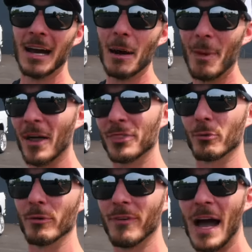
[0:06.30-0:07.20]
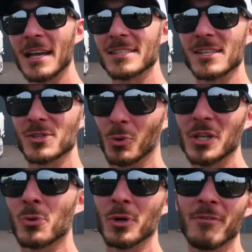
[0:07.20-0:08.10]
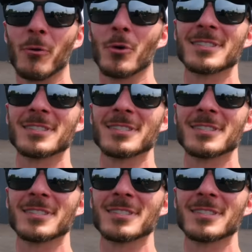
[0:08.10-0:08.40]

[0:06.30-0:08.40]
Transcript: about the revised 2024